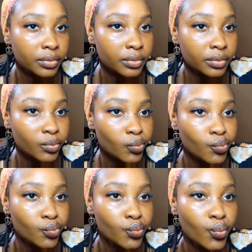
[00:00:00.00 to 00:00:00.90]
after
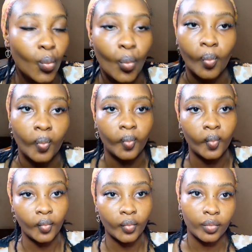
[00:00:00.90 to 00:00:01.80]
the
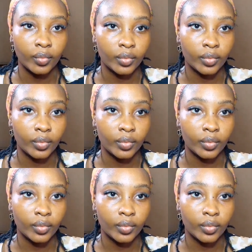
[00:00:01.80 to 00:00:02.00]
struggle.